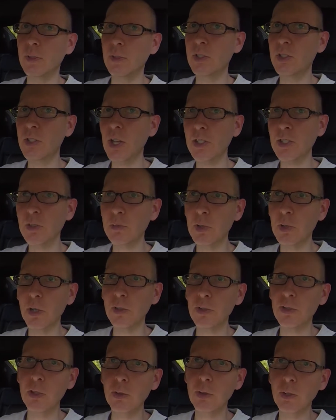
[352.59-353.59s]
it's got some
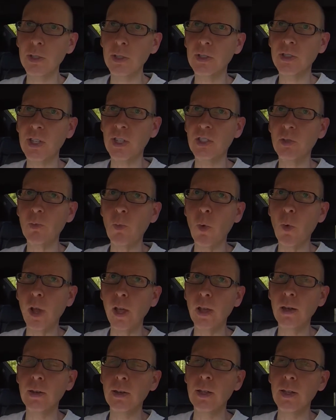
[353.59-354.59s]
girth to it. It's got some
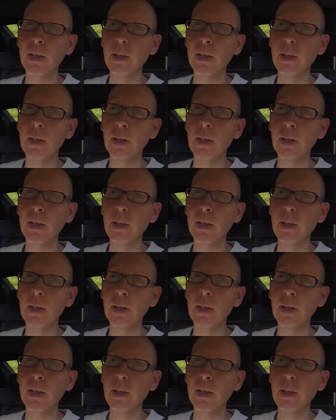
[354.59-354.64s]
weight.